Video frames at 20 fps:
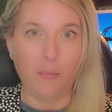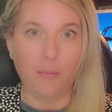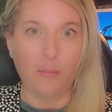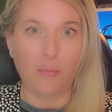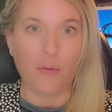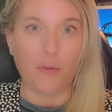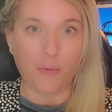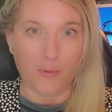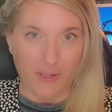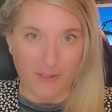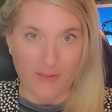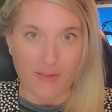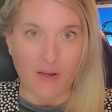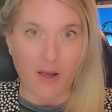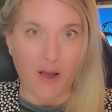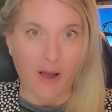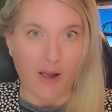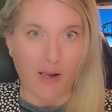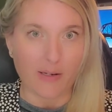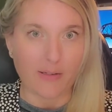three
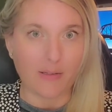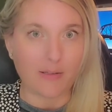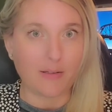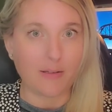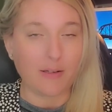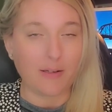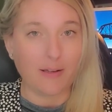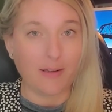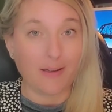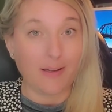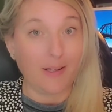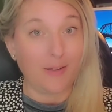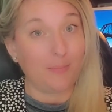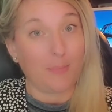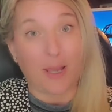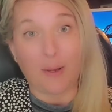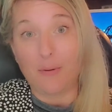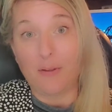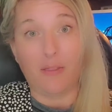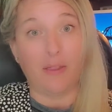sides.
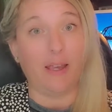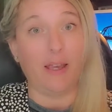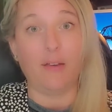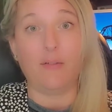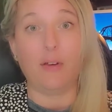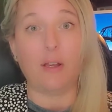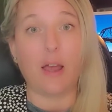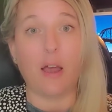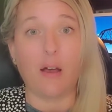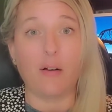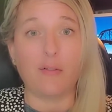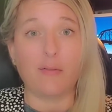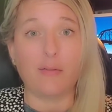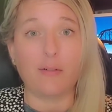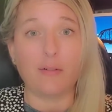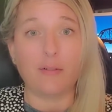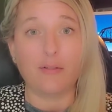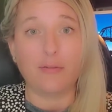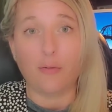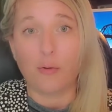Maybe they even have
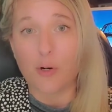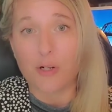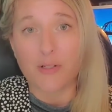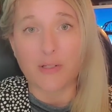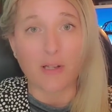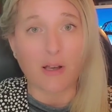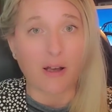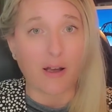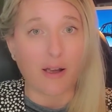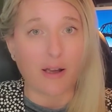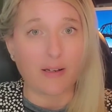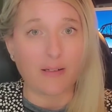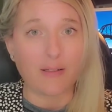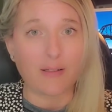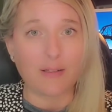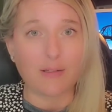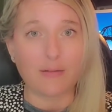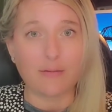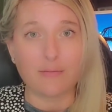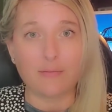four
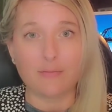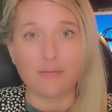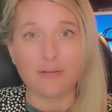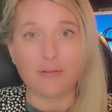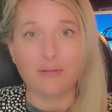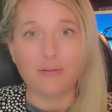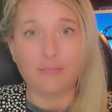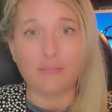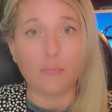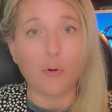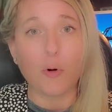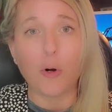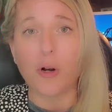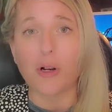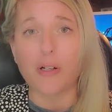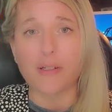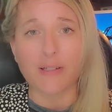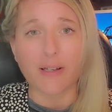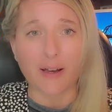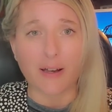sides,
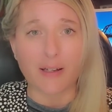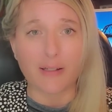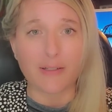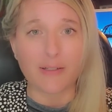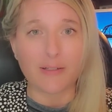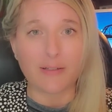more sides.